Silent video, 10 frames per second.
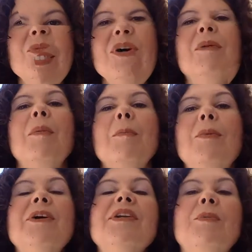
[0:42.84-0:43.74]
Well,
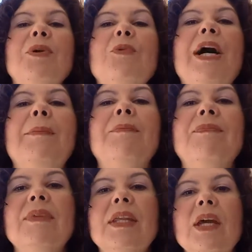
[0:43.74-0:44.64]
point number one,
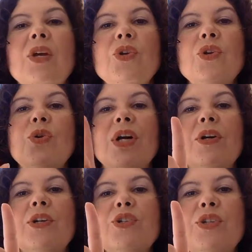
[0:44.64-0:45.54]
you are
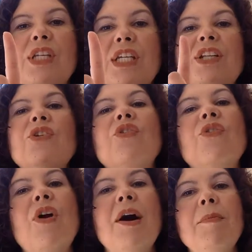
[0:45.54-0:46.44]
going to need
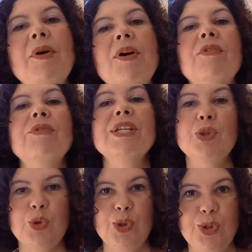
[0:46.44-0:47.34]
grammar
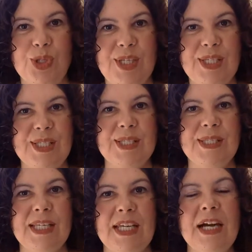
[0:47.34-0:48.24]
resources,
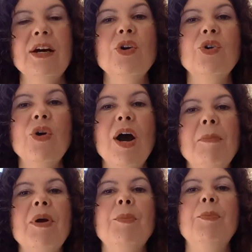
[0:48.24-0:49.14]
a
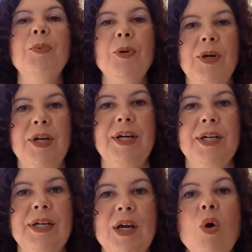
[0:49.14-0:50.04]
grammar book.
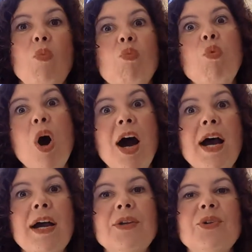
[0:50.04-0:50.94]

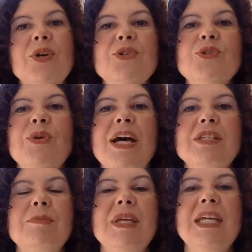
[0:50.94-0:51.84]
Why? You're going to
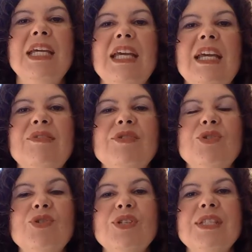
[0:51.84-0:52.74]
ask me if
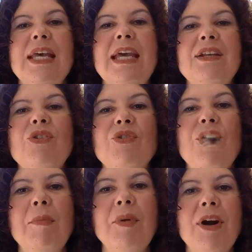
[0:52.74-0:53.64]
students hate
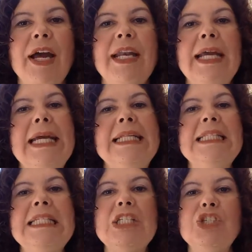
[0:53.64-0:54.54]
grammar and I can
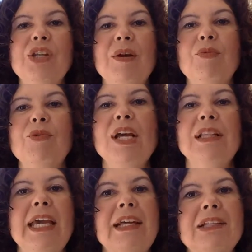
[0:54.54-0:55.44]
teach them
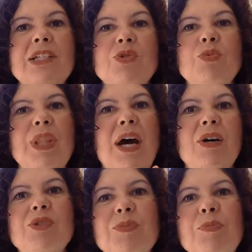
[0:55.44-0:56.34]
real English
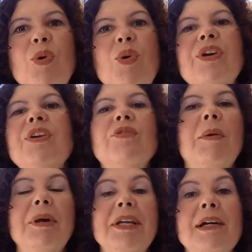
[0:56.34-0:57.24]
without boring
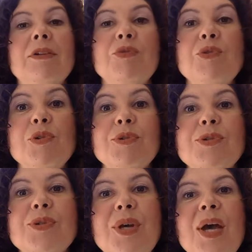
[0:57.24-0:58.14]
grammatical
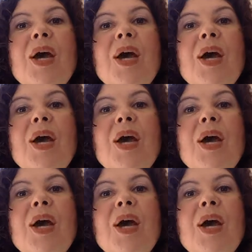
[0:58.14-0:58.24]
rules.